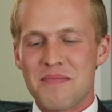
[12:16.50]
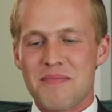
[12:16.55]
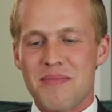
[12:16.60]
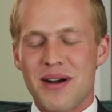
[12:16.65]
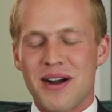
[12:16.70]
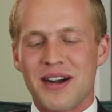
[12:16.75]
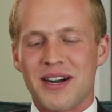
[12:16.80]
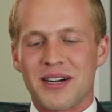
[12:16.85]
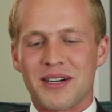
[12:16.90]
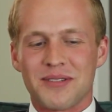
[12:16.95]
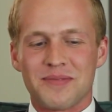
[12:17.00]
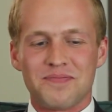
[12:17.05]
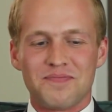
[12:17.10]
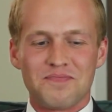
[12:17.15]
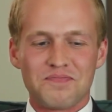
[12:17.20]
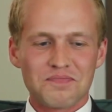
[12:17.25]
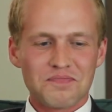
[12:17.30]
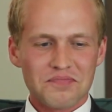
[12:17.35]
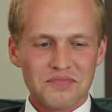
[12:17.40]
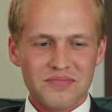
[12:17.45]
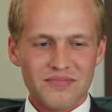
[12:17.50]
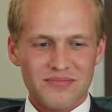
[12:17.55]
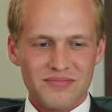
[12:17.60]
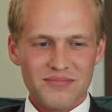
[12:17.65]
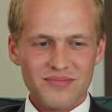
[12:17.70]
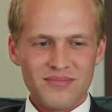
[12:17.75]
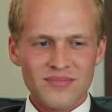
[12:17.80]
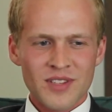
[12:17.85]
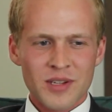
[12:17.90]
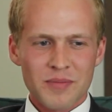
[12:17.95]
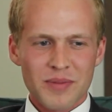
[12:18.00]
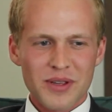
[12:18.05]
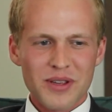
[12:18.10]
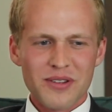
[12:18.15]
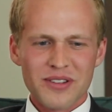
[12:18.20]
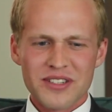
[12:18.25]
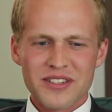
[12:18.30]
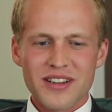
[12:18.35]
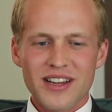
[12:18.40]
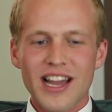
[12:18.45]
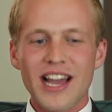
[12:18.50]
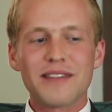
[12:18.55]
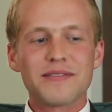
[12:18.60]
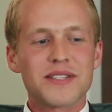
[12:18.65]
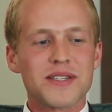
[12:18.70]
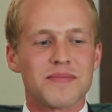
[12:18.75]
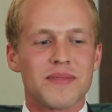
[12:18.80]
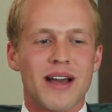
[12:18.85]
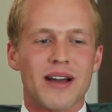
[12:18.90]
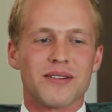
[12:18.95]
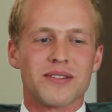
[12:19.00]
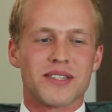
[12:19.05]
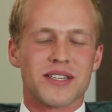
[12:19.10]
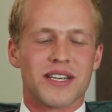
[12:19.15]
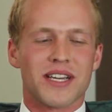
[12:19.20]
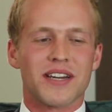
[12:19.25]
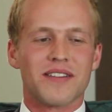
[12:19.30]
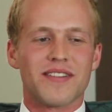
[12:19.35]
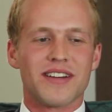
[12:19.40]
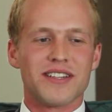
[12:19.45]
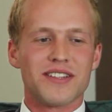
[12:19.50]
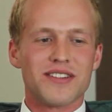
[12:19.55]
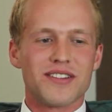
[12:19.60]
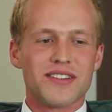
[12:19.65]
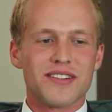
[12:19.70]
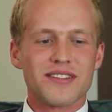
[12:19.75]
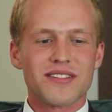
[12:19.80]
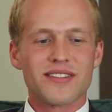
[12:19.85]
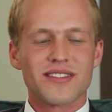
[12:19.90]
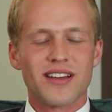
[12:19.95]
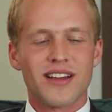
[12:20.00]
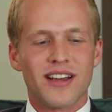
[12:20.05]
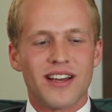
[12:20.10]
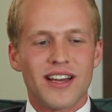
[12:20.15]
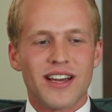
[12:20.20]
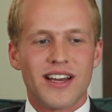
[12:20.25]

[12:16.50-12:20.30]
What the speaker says: But you'll still have some housing adventures.